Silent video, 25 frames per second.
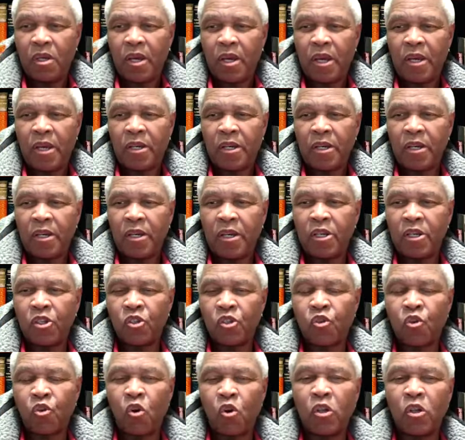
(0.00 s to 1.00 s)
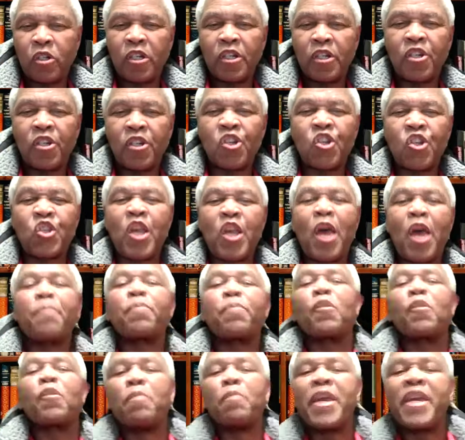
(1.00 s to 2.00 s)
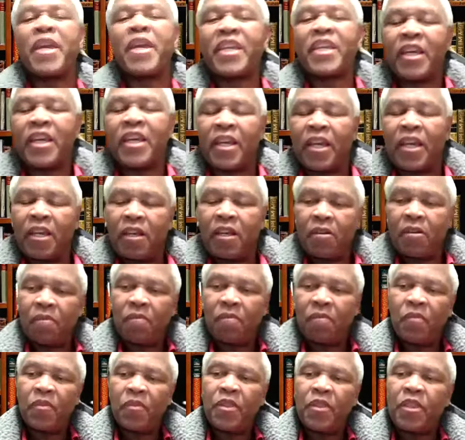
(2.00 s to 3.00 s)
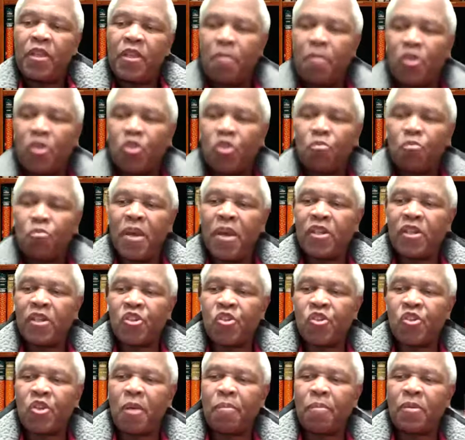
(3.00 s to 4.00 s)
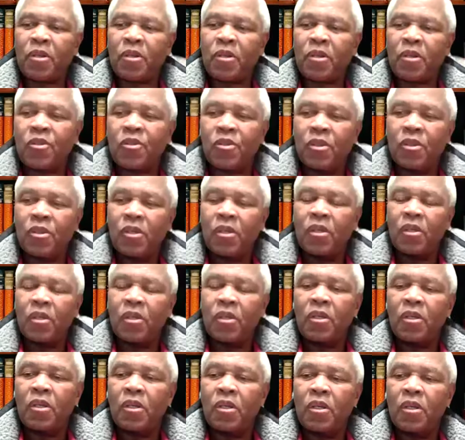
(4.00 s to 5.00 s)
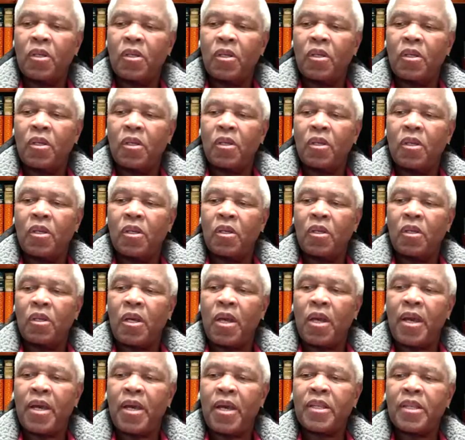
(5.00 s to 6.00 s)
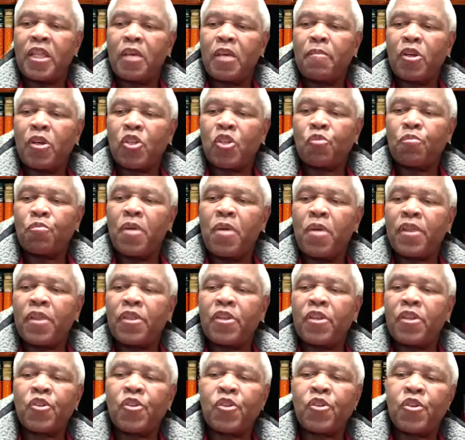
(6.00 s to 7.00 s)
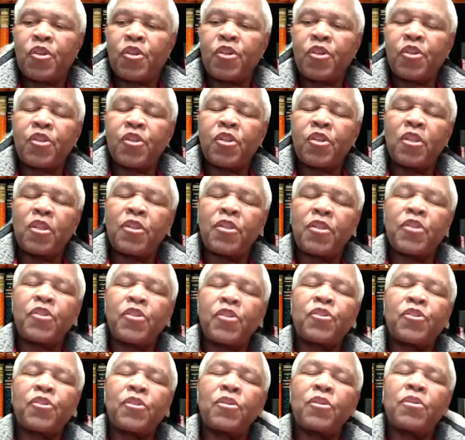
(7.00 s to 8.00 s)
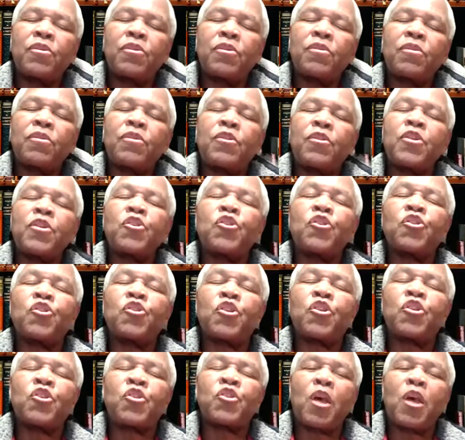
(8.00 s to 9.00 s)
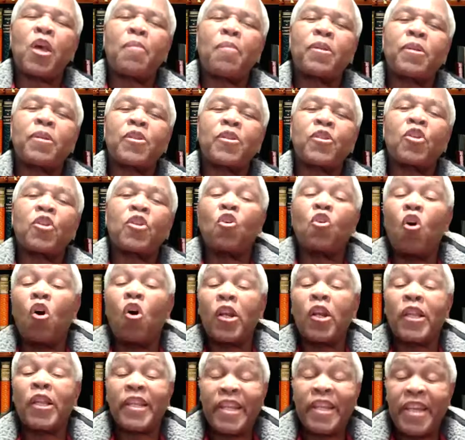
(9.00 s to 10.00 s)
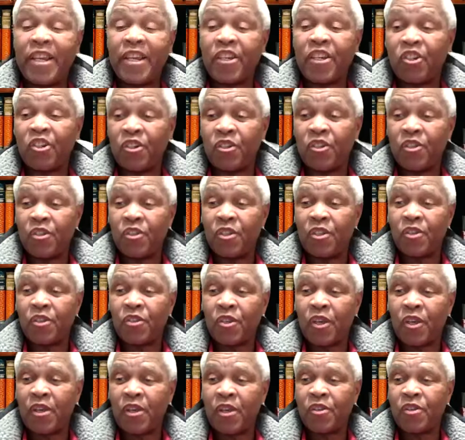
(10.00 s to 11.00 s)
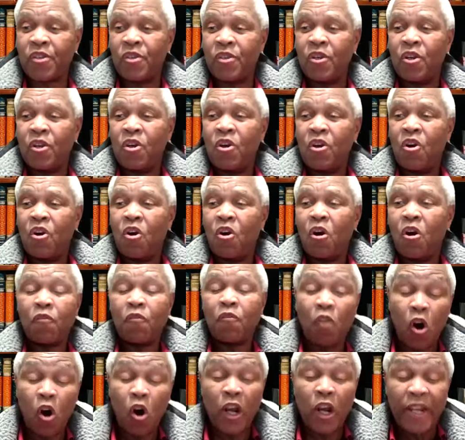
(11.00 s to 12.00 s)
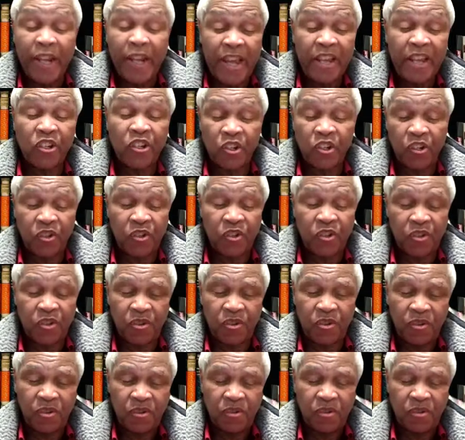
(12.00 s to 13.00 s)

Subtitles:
And it is called disciple making. They must make disciples. And they must make these disciples in all the nations, he says, of all nations.